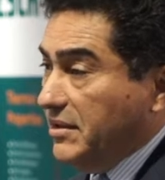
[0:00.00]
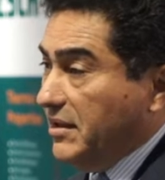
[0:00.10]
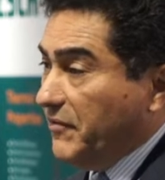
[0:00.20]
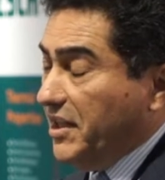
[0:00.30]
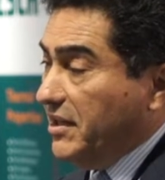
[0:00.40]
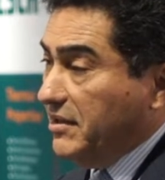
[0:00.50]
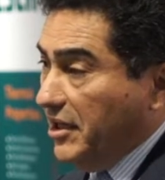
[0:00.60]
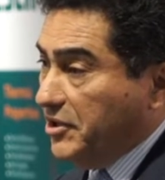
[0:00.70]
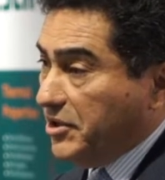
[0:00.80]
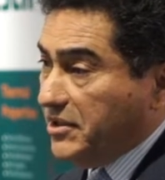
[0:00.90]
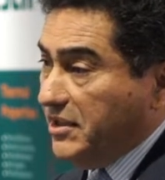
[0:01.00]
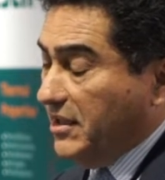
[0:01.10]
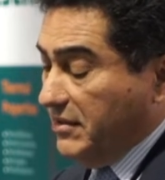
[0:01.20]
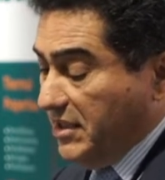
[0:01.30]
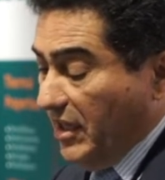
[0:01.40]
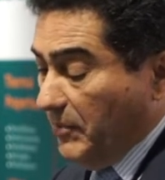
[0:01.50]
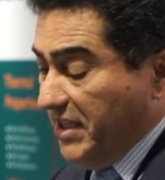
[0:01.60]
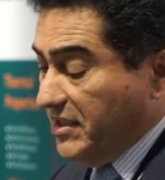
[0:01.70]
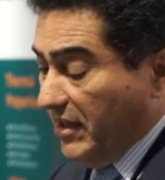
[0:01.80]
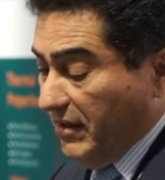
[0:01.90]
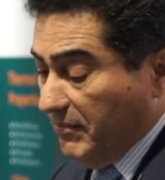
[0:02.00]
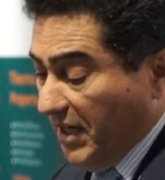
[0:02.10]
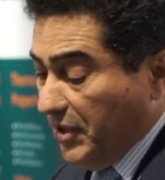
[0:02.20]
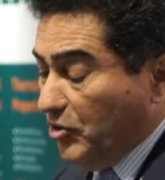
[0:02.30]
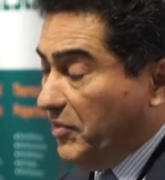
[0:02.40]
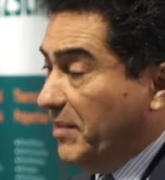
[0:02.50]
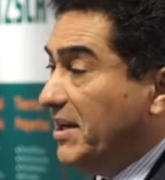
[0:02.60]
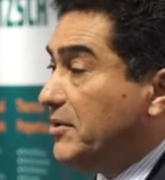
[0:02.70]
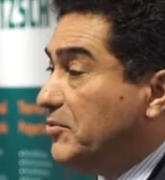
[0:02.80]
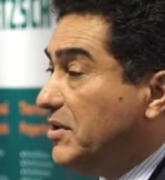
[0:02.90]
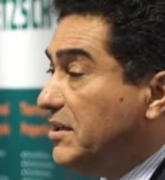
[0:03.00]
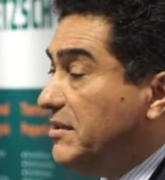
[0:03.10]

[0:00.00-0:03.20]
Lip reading: Everything nature is done cell by cell, molecule by molecule.